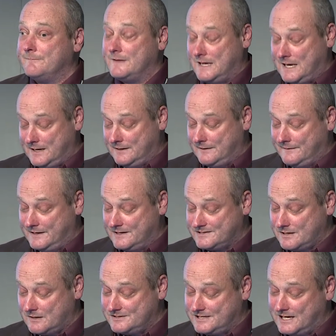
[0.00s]
in the
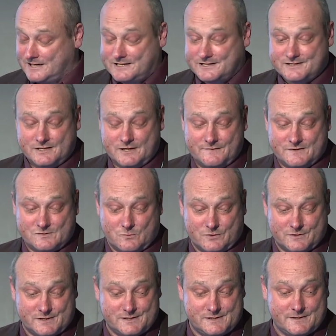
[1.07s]
associated surface
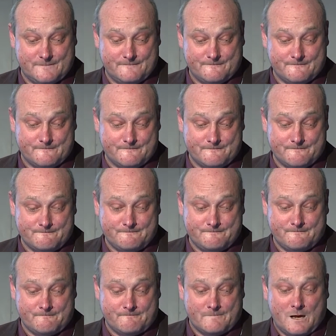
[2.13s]
waters.
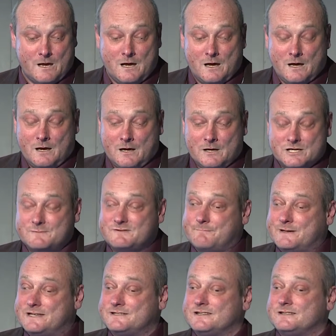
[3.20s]
In terms of
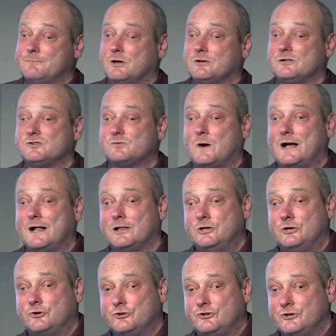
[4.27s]
business models, well,
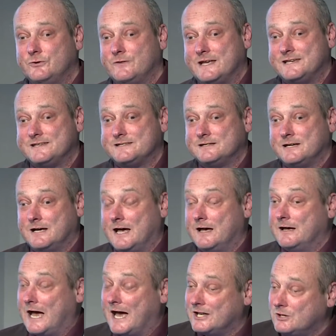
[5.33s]
you could do this
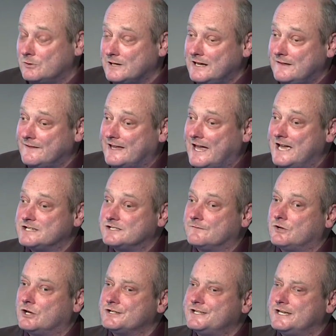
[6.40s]
annually in the case of
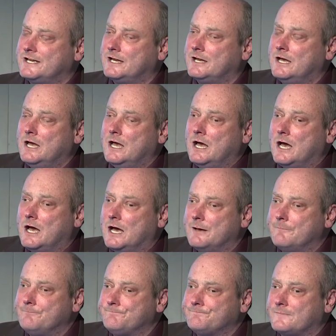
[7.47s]
cutting
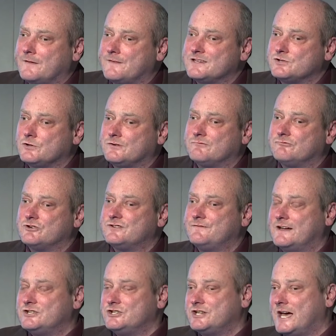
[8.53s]
this sort of rush
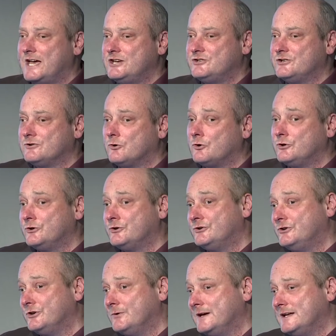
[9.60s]
vegetation, or you could
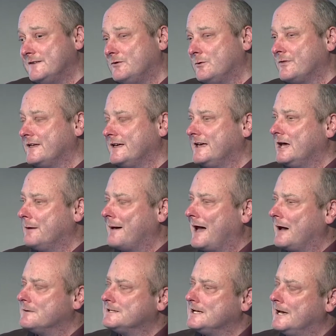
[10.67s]
do it if you were thinking
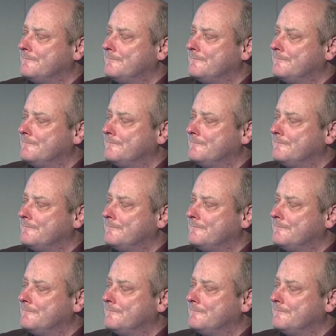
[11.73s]
about